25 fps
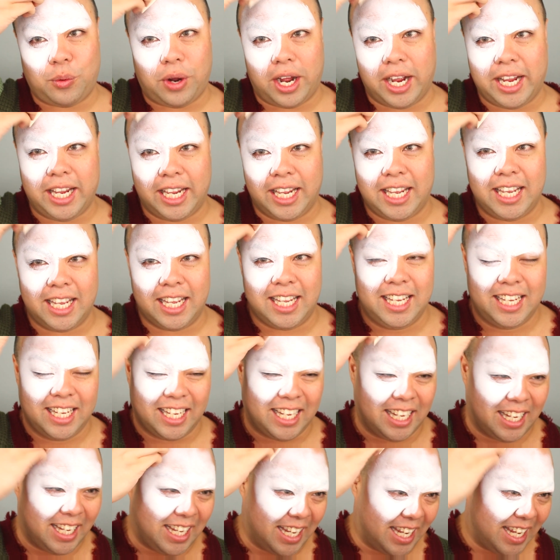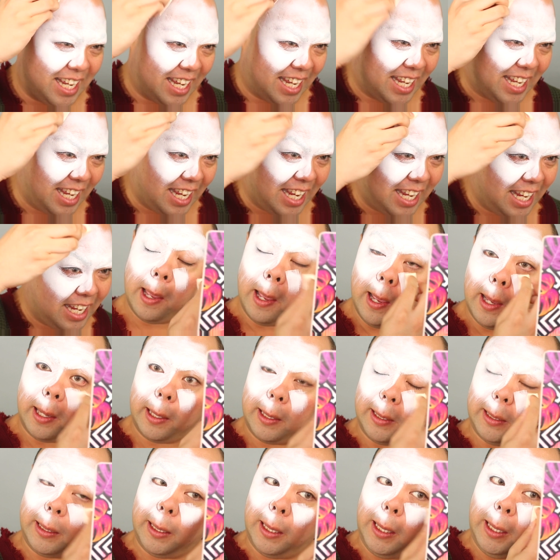white.
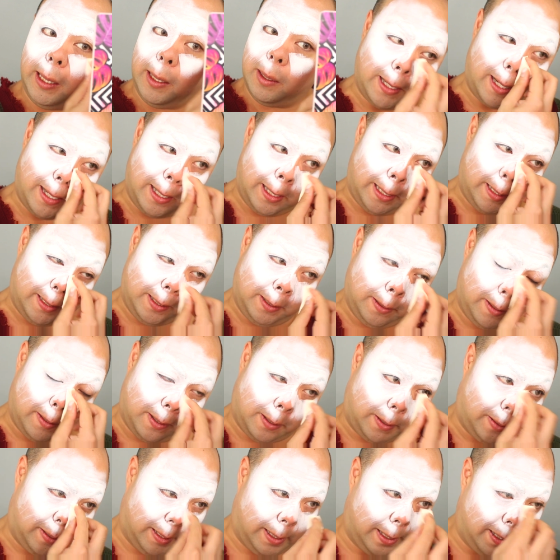You see, I do call